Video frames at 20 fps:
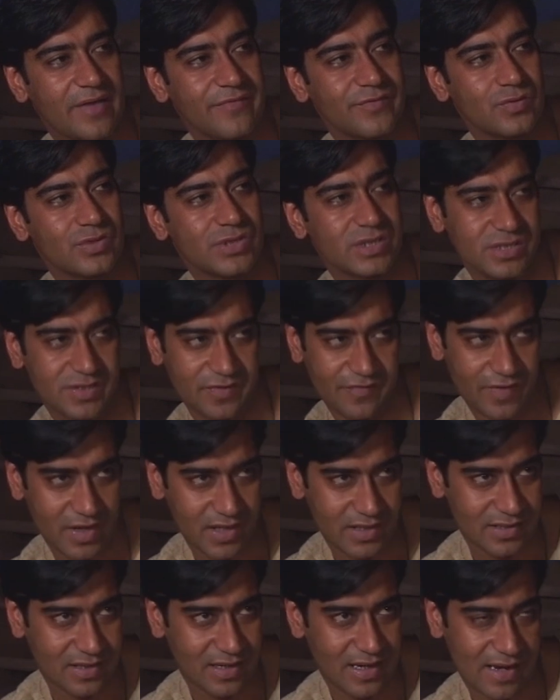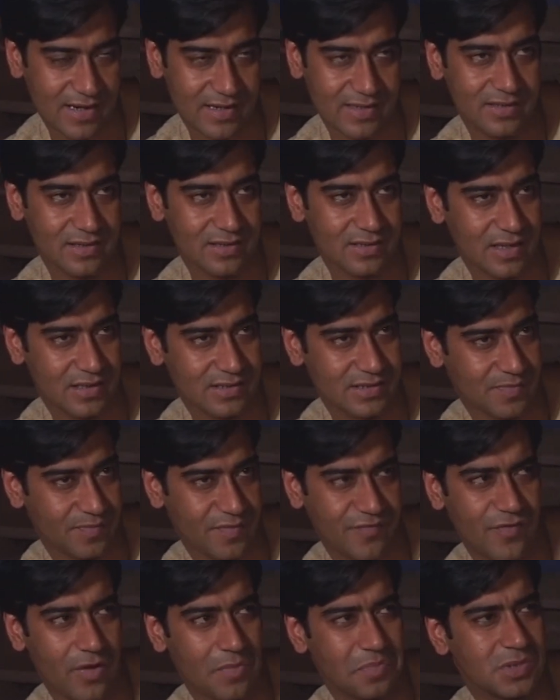have you justified the character as in
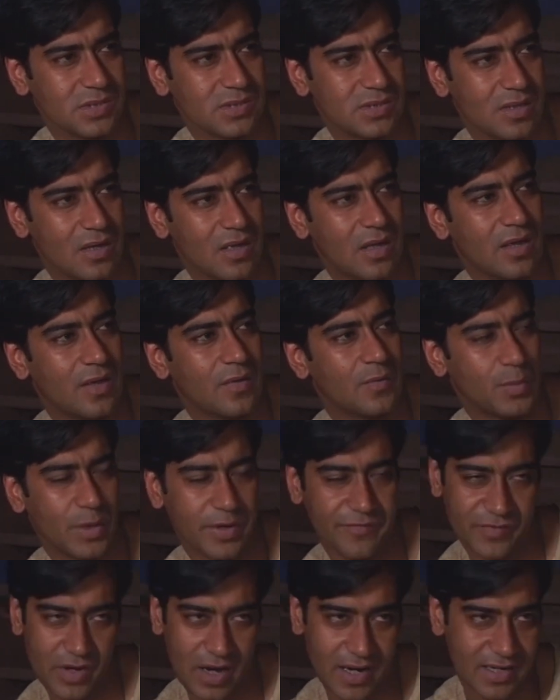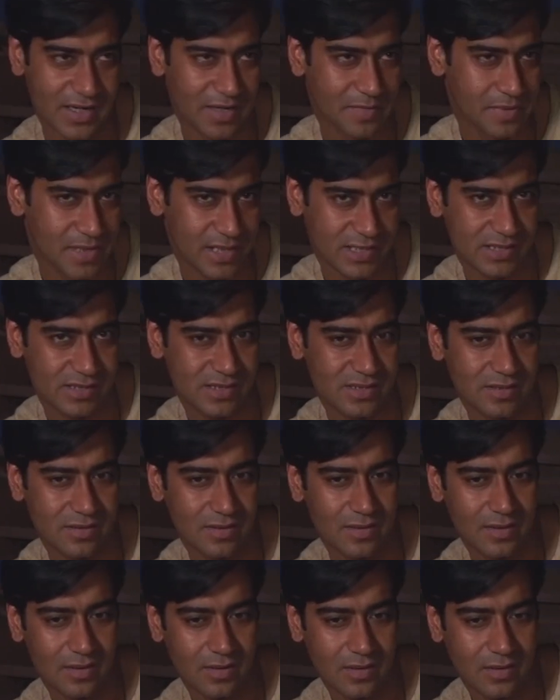performance? We've tried our best,
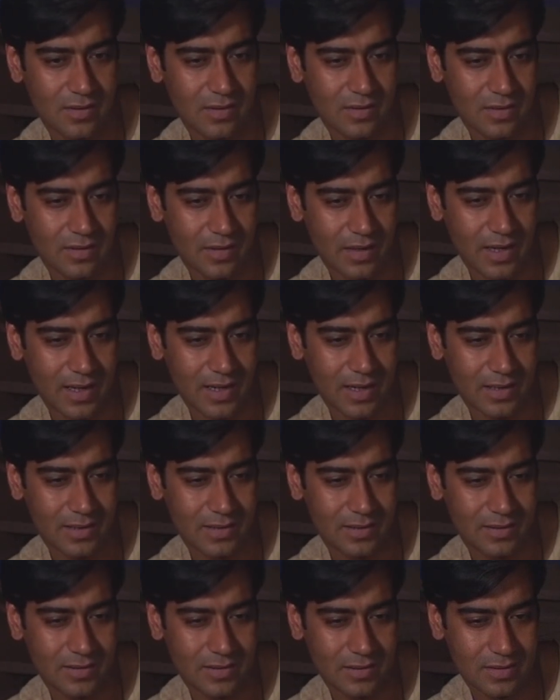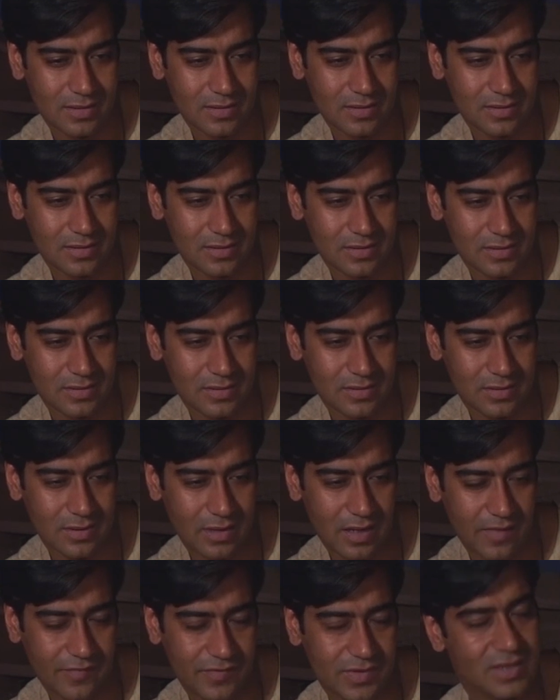and
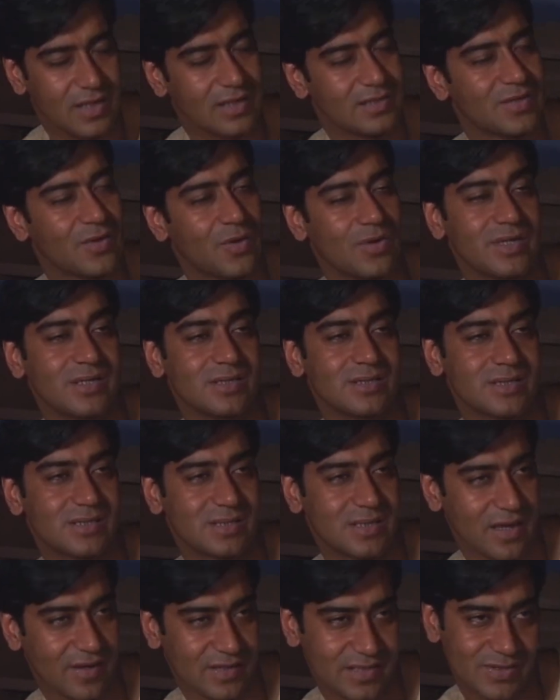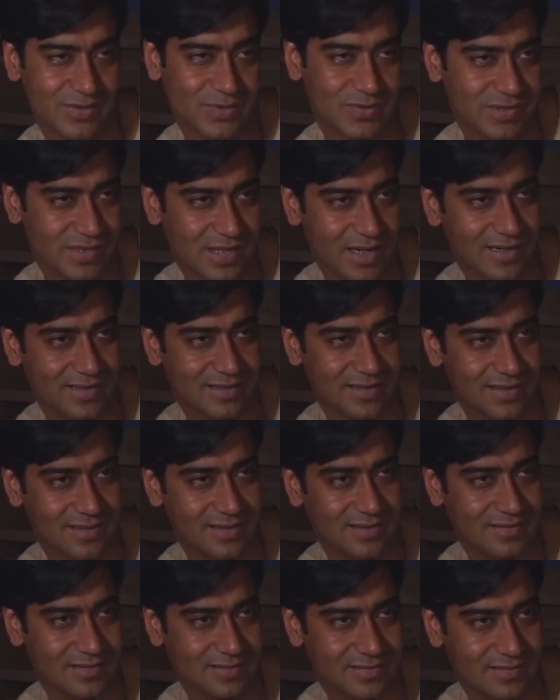after that the audience has to decide that
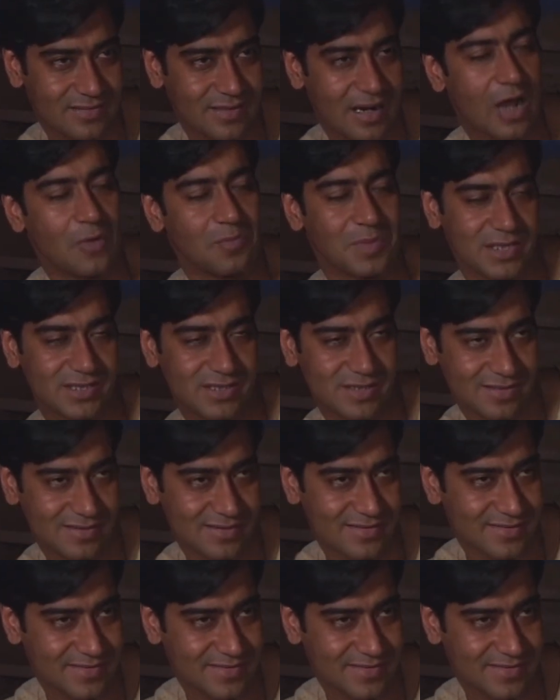how much.